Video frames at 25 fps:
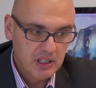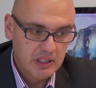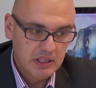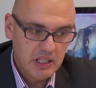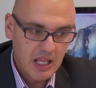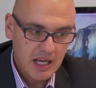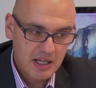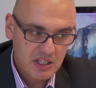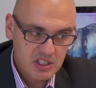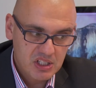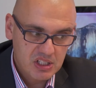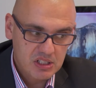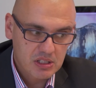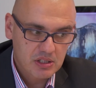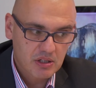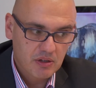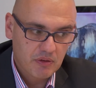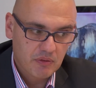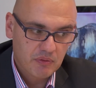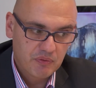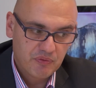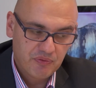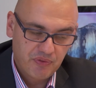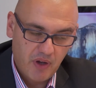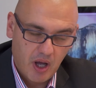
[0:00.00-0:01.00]
the next
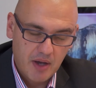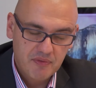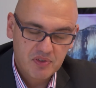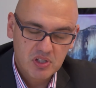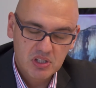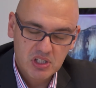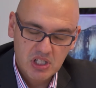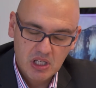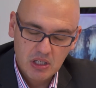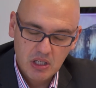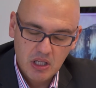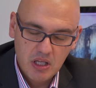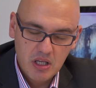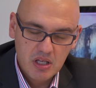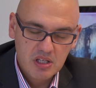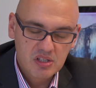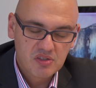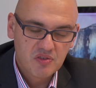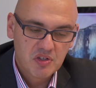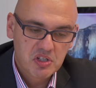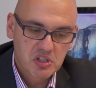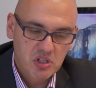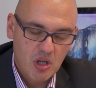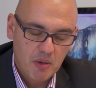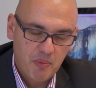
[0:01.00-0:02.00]
5 to 10 years,
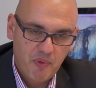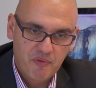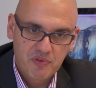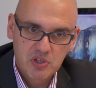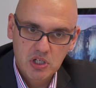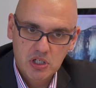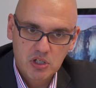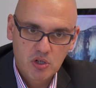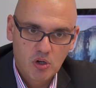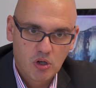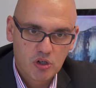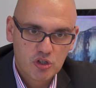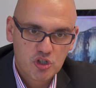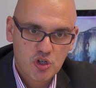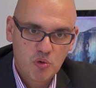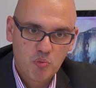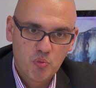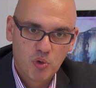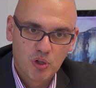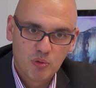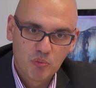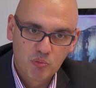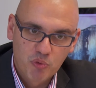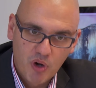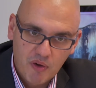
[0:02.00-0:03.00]
this type of technology
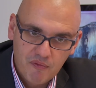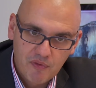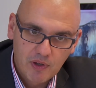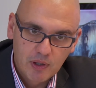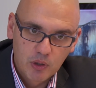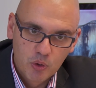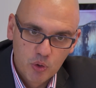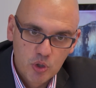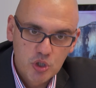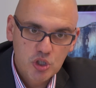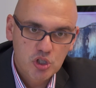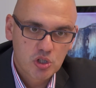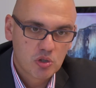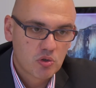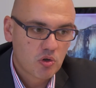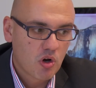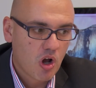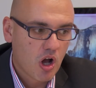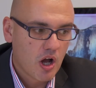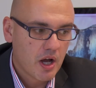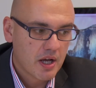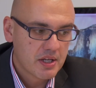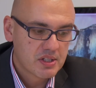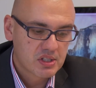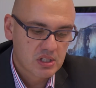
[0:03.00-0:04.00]
will
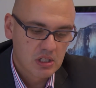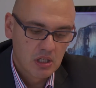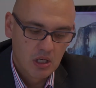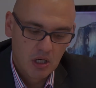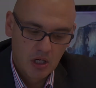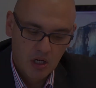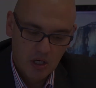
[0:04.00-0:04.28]
revolutionize